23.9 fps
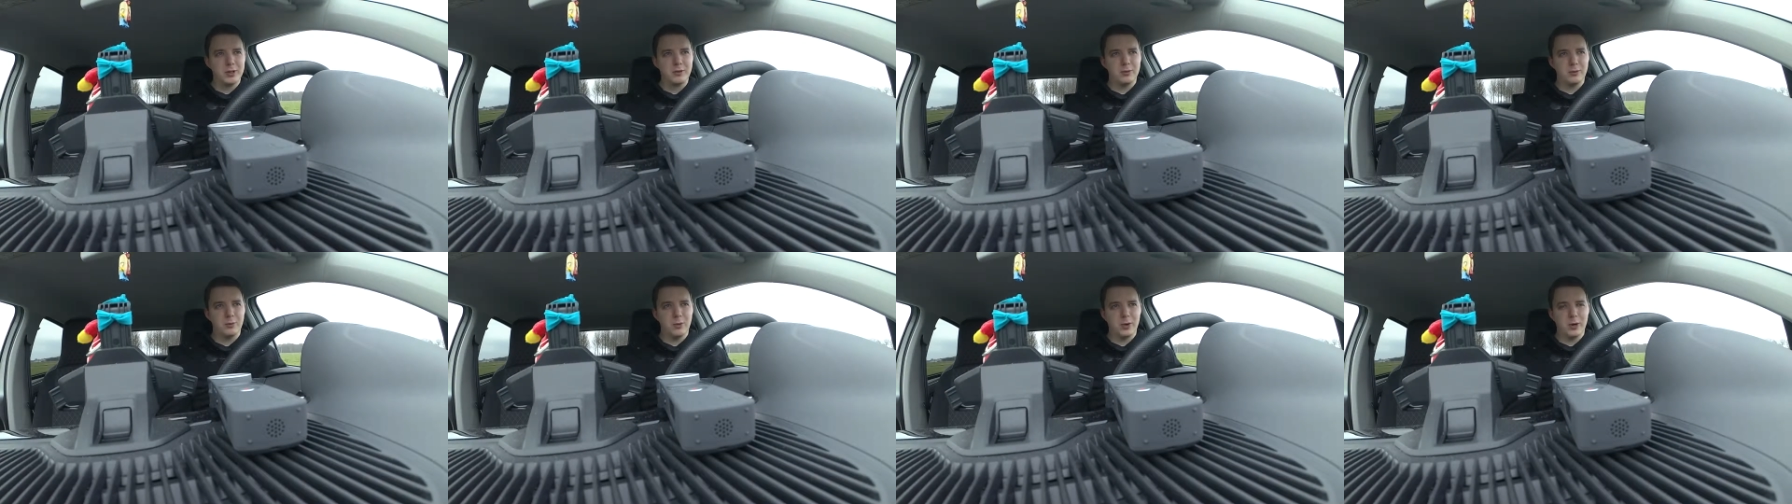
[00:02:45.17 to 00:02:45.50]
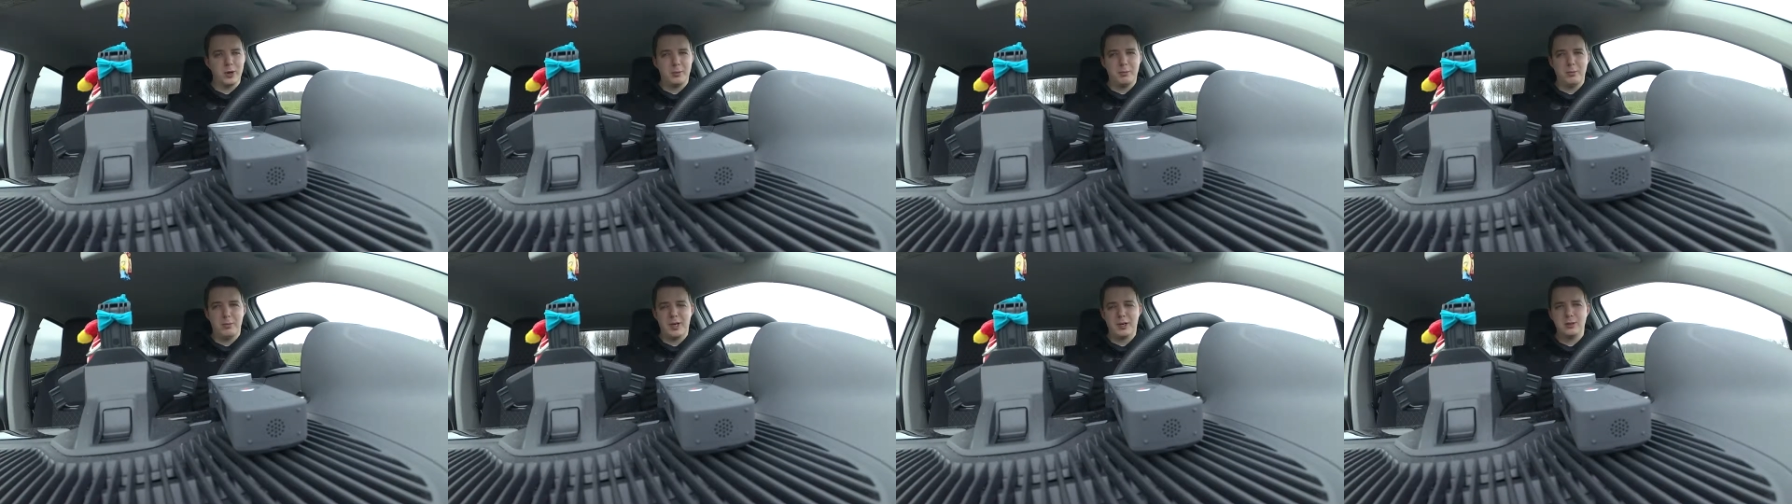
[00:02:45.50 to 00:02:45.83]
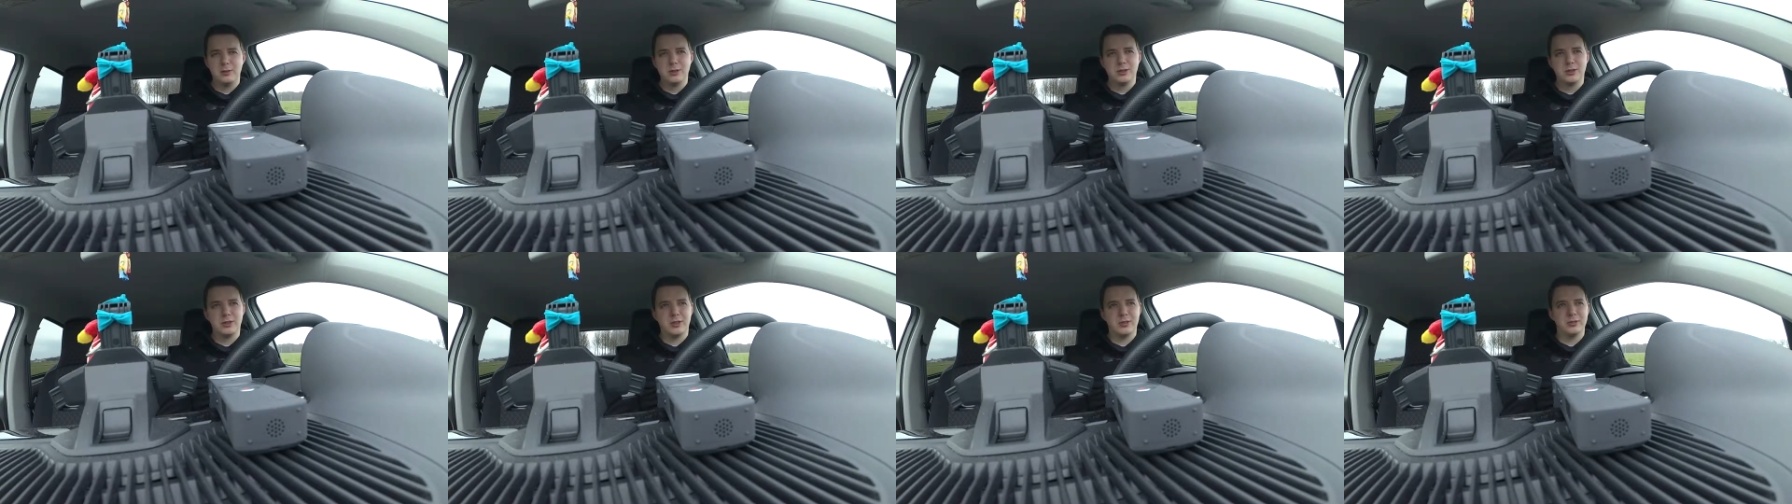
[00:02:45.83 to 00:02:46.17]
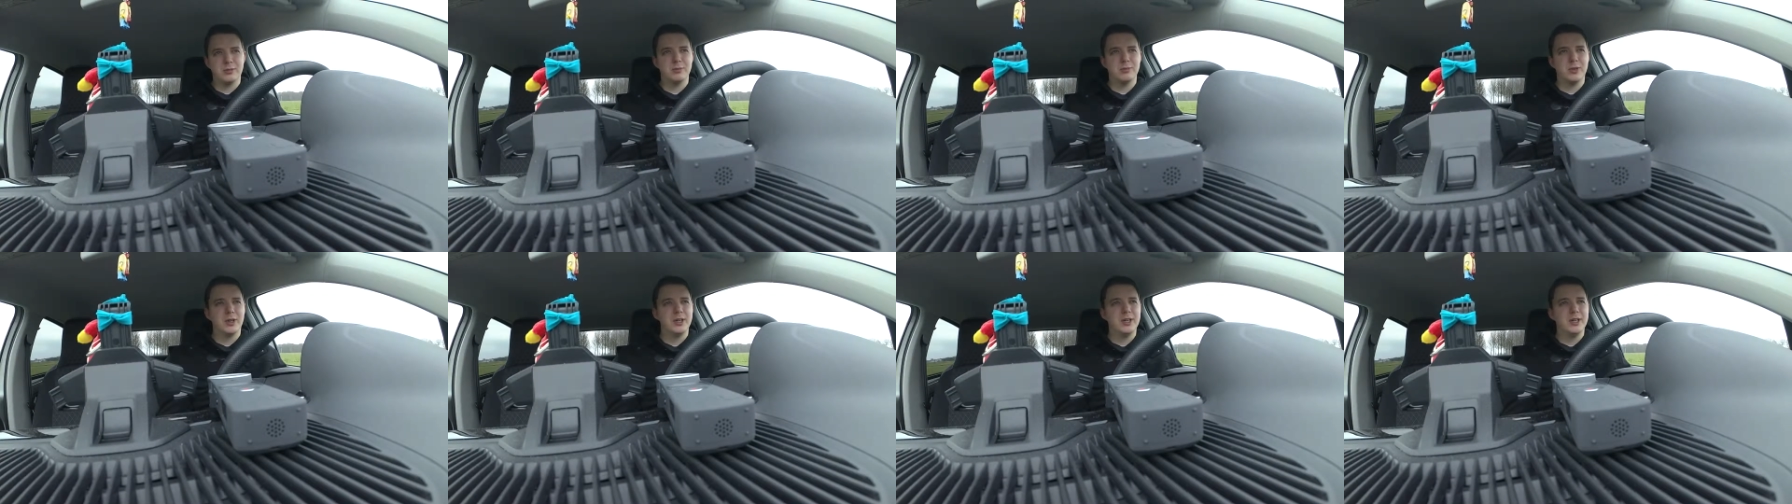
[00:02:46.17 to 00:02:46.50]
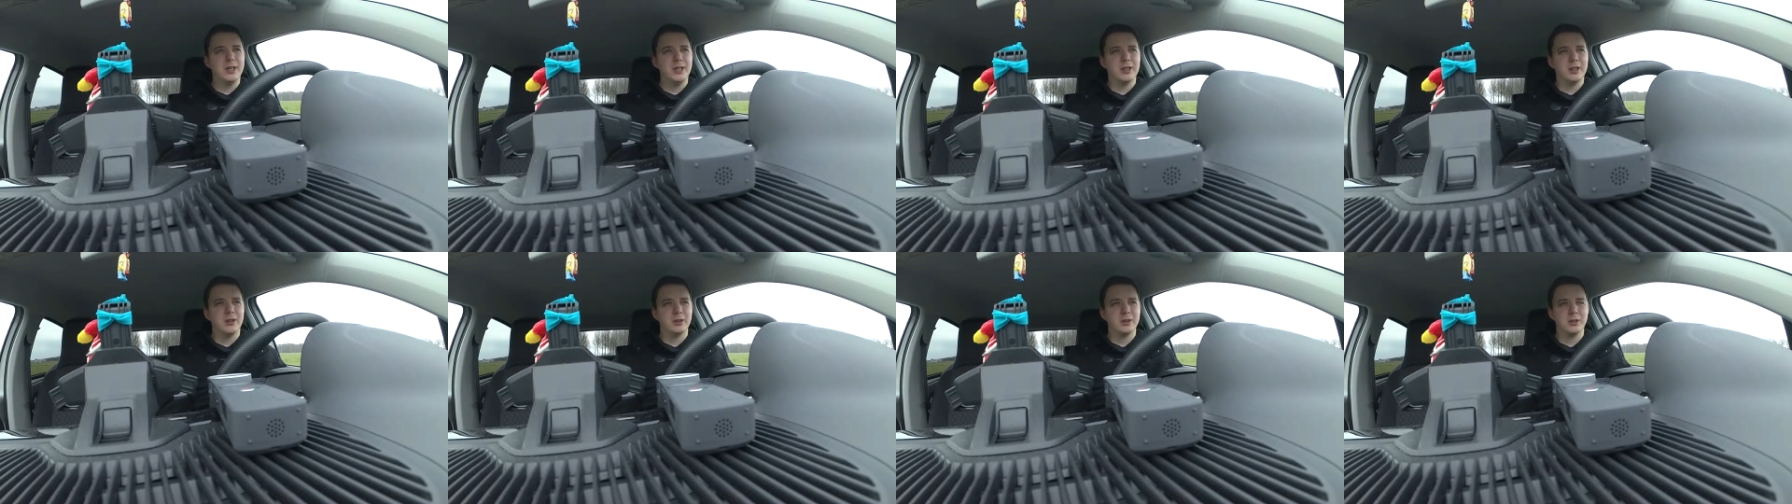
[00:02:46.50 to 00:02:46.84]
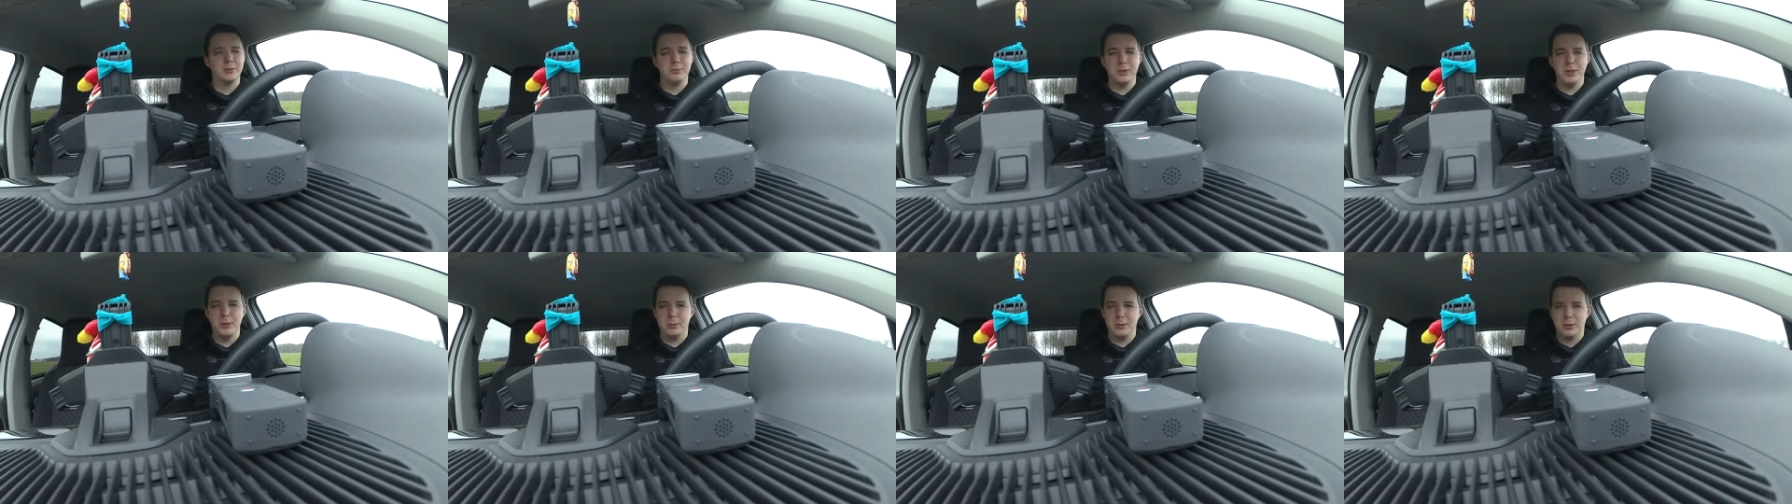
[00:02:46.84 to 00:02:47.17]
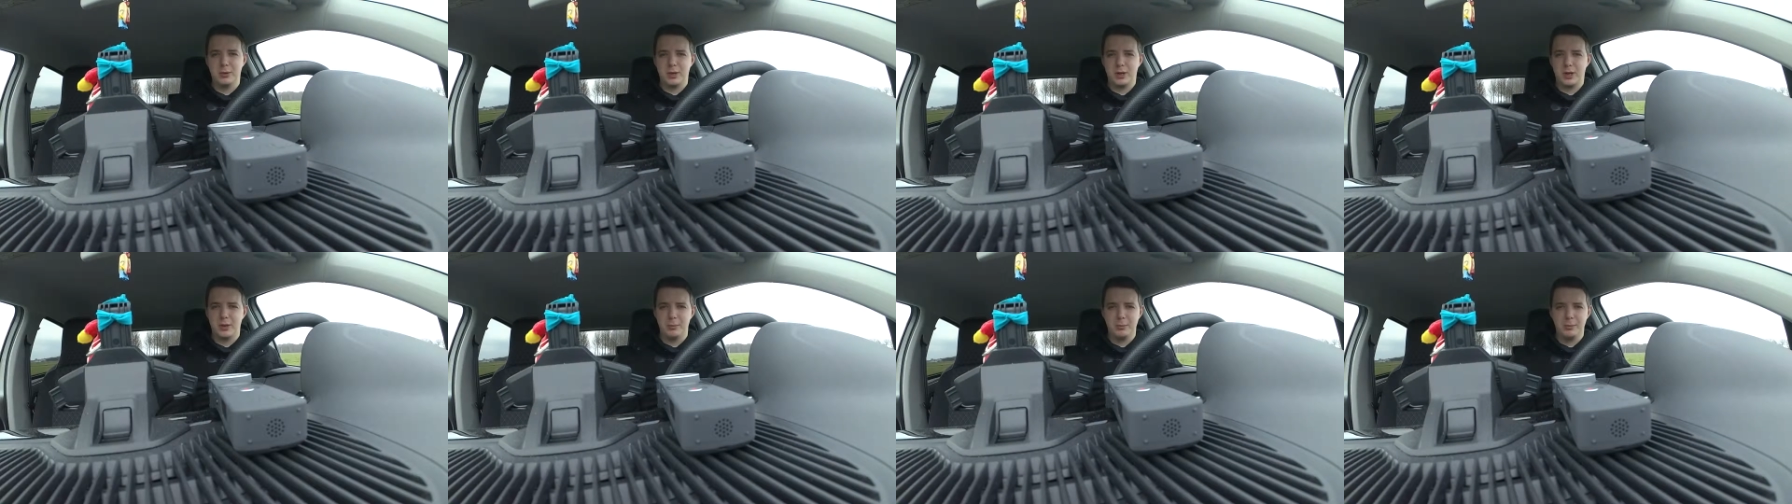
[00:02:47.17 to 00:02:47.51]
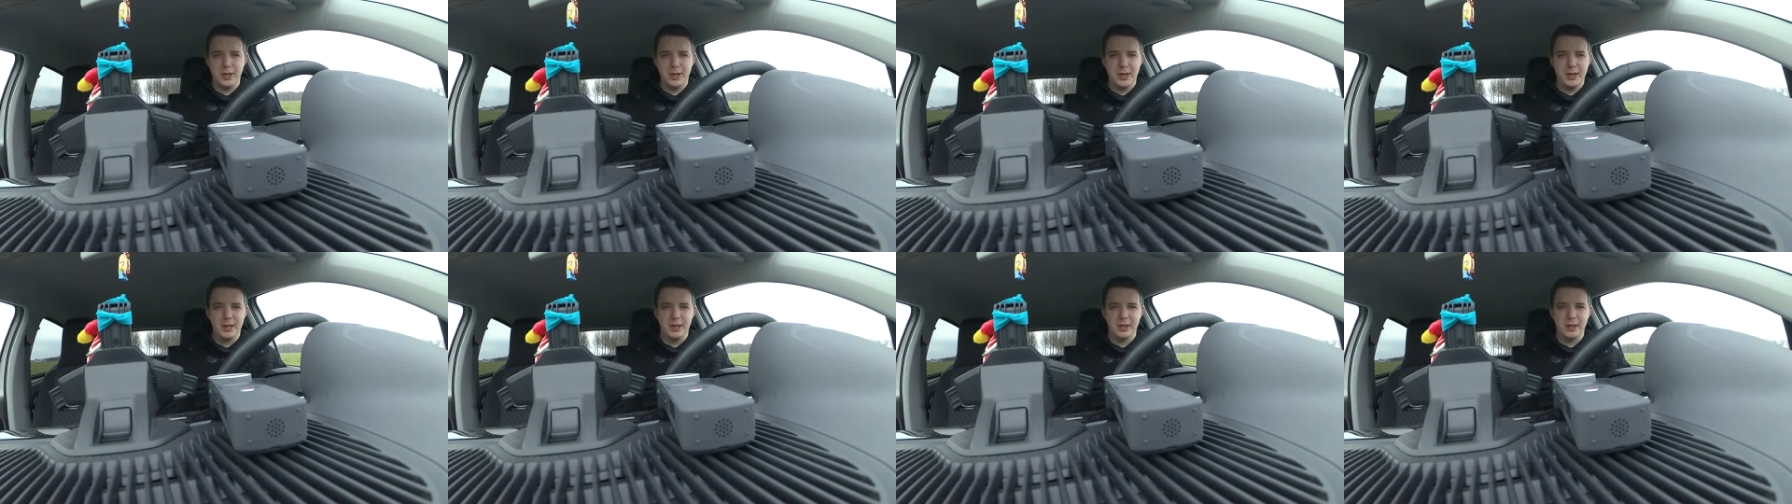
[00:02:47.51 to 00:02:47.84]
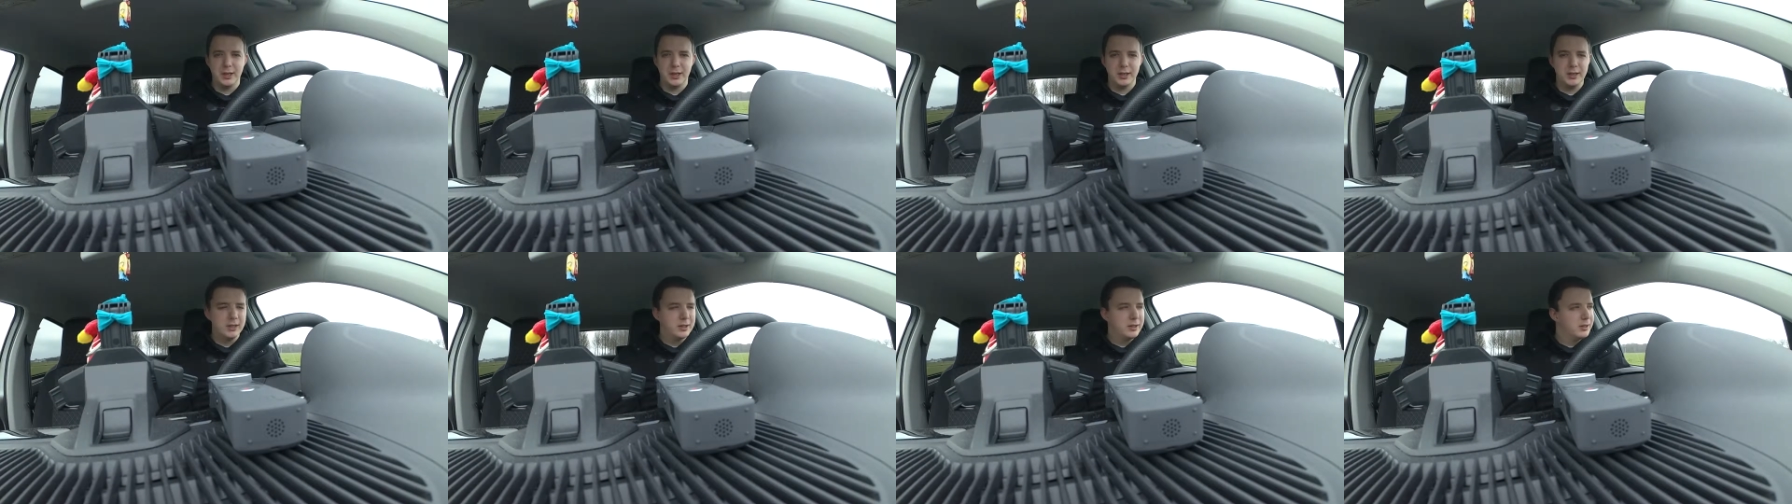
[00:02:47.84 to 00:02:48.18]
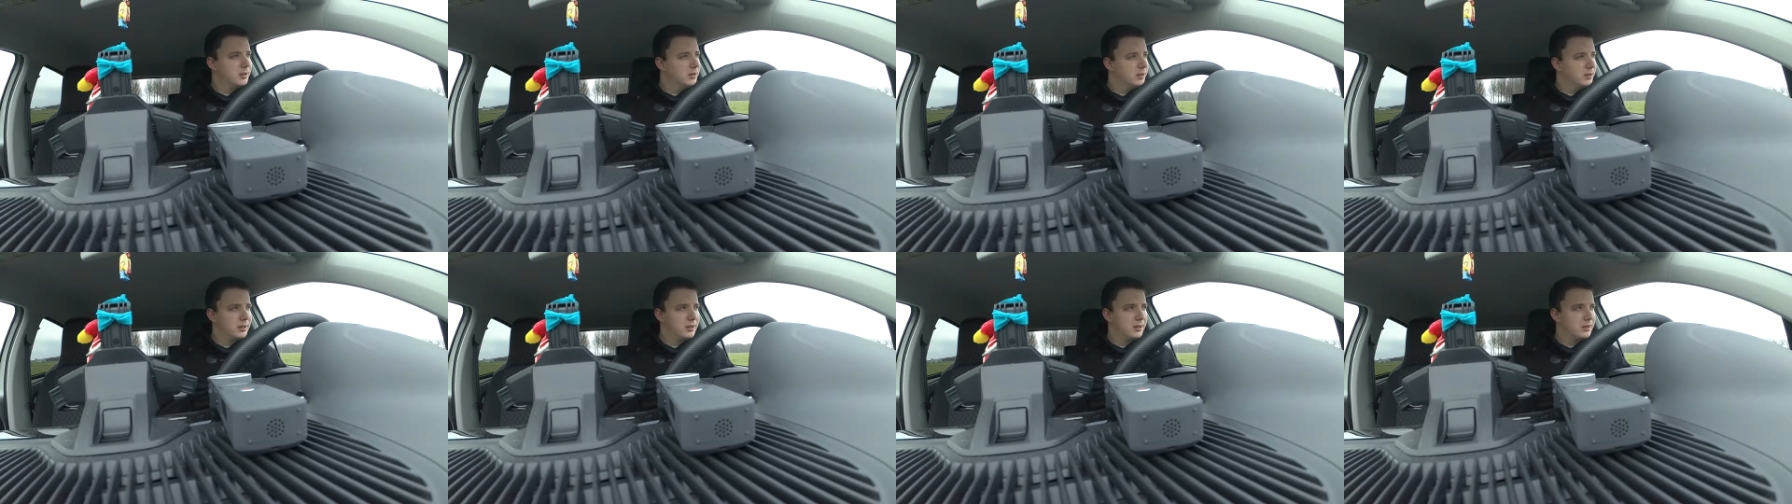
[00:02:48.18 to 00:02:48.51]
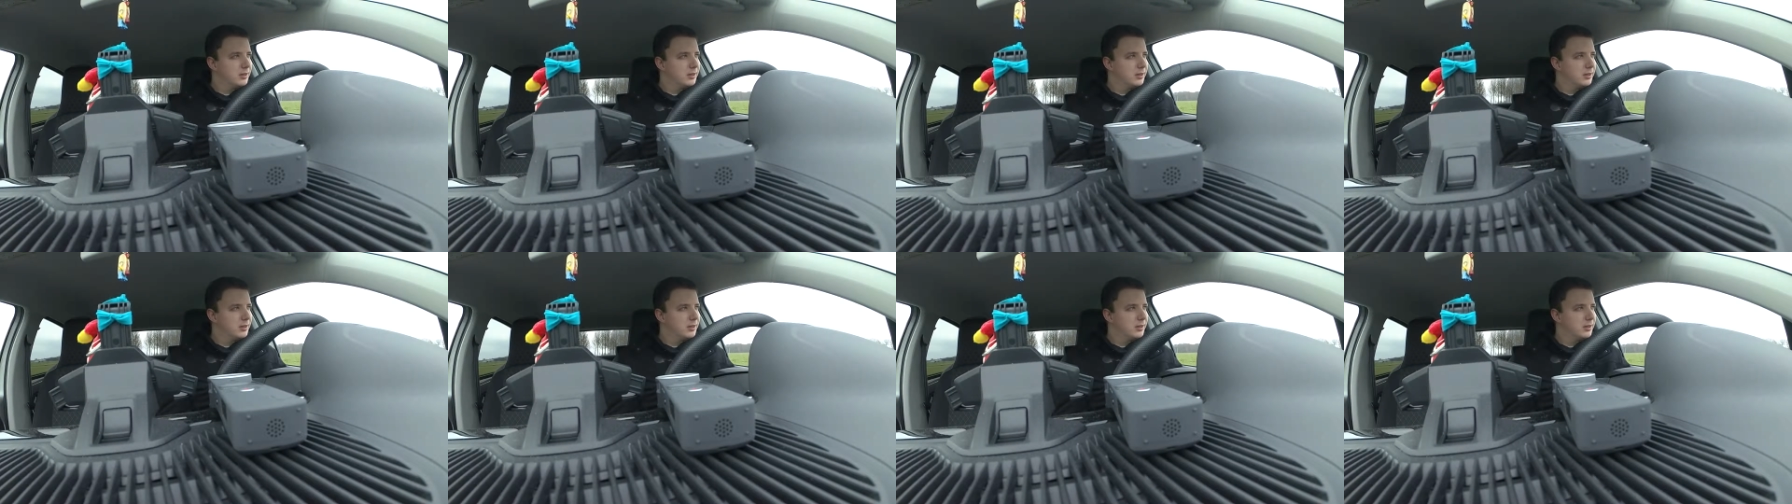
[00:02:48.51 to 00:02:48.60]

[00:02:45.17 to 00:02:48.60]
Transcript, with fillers: what what amounts of money those people are making